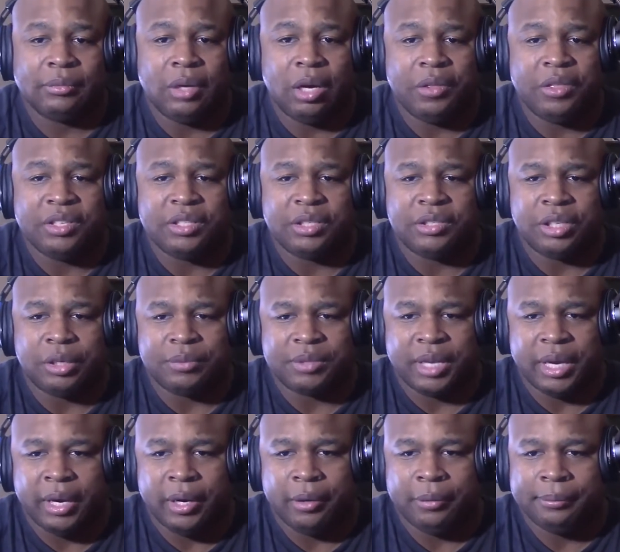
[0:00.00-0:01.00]
Oh, this is a jump
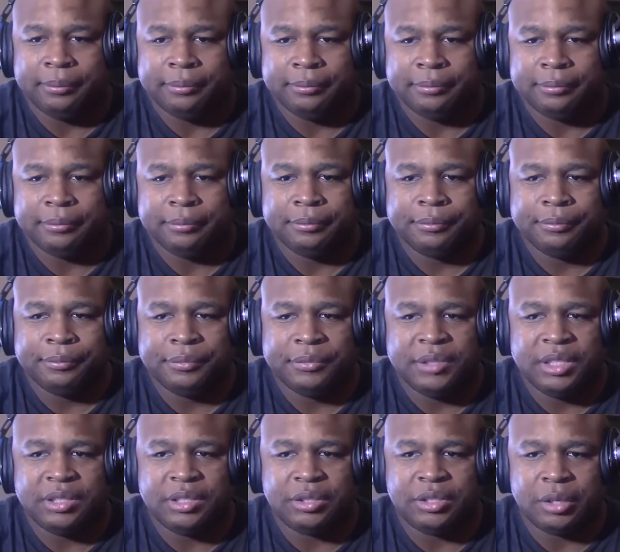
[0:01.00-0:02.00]
scare.
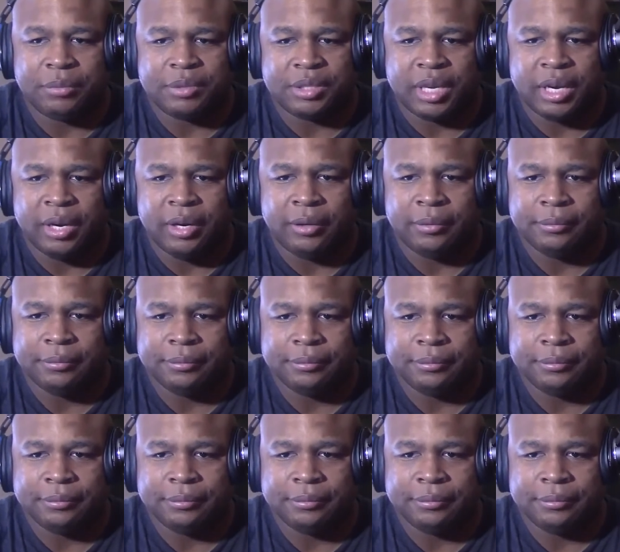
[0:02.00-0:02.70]
This is a jump scare.